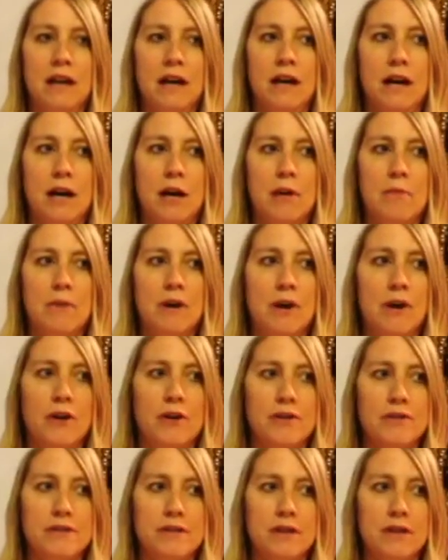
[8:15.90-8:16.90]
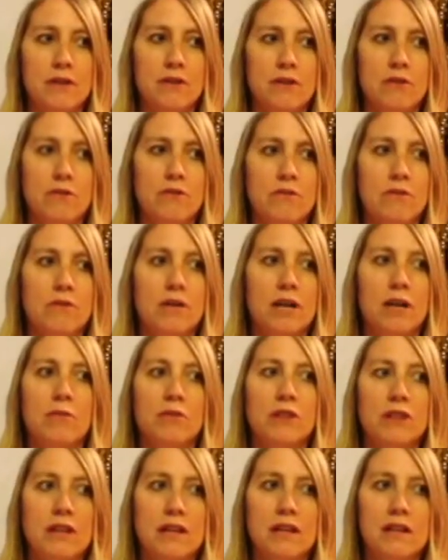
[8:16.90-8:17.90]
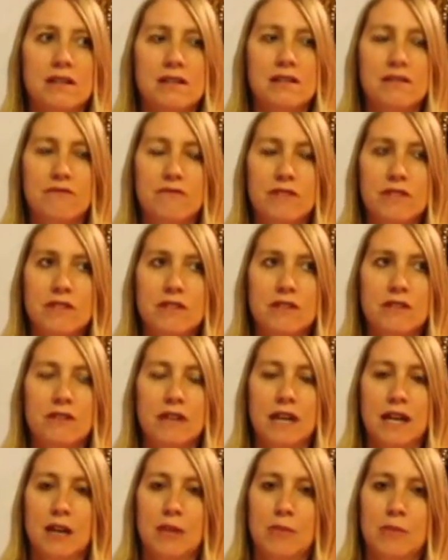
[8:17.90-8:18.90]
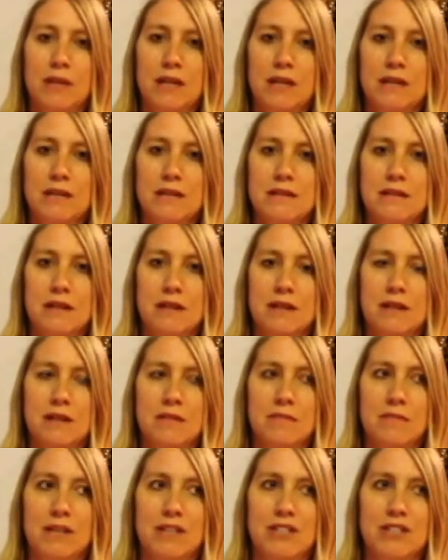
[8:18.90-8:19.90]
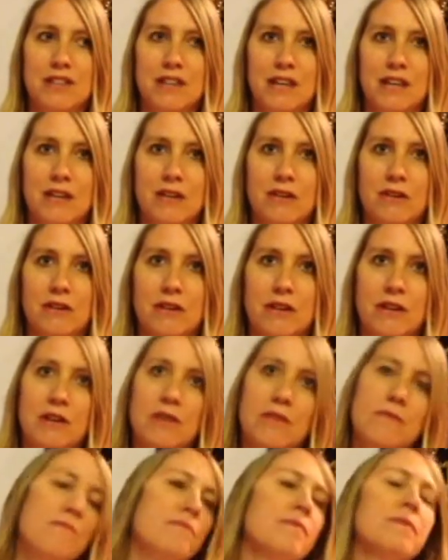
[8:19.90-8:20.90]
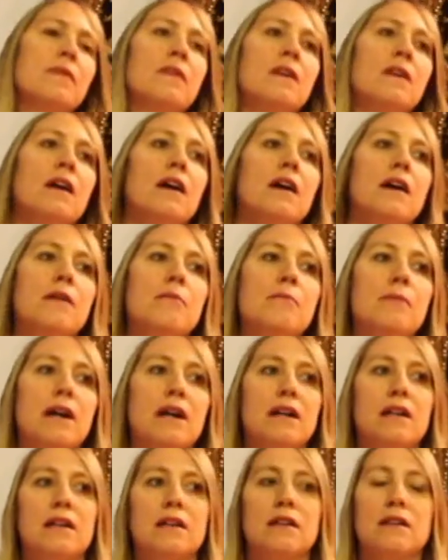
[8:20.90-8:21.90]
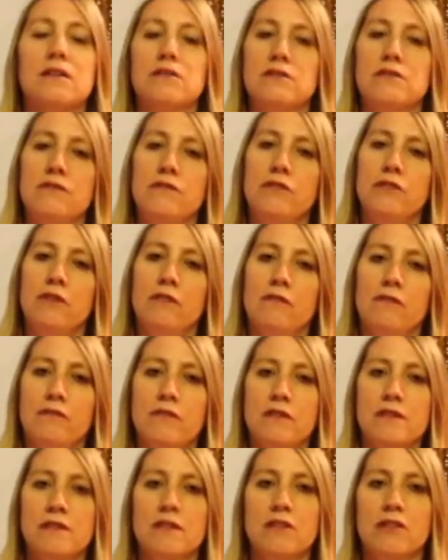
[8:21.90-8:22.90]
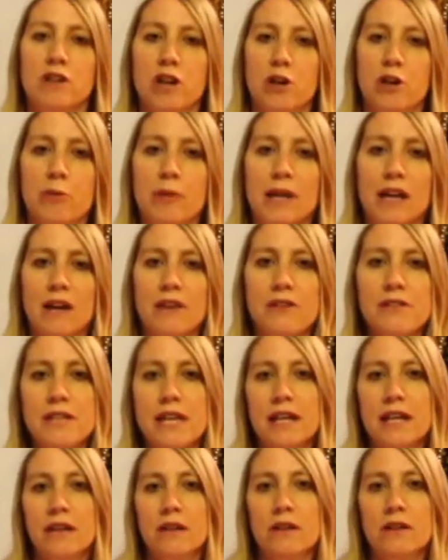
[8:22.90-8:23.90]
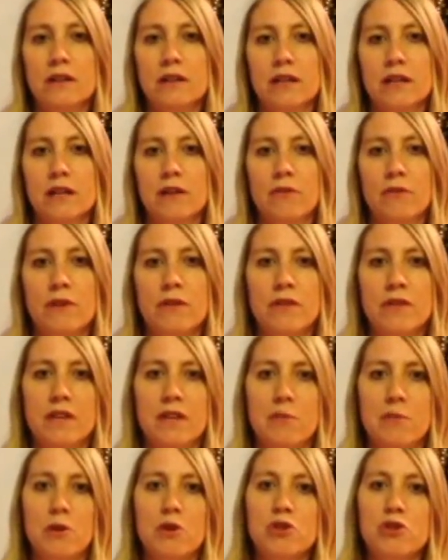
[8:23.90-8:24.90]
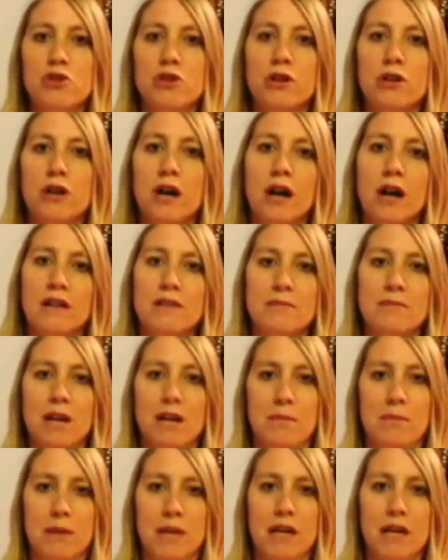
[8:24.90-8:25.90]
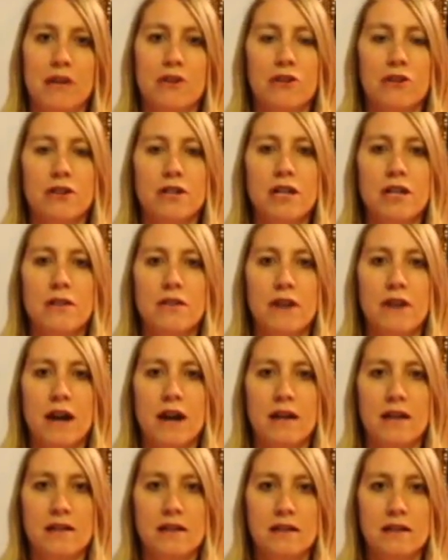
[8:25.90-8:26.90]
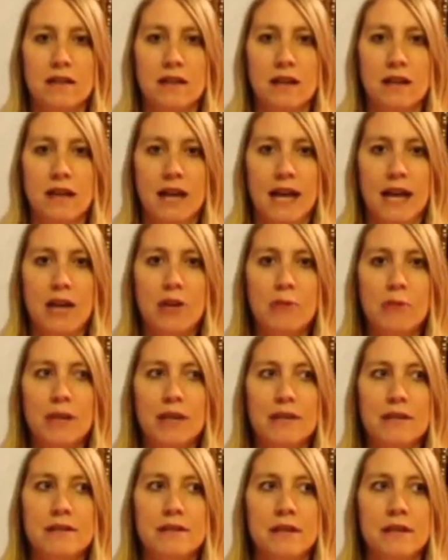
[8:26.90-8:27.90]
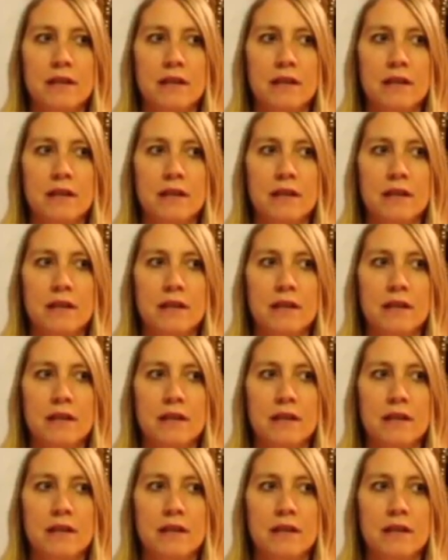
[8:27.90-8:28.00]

Also, when I'm looking into physical ailments, I didn't mention that earlier, because if you have a physical ailment, I'll take a look at what the emotional cause might be underneath that ailment.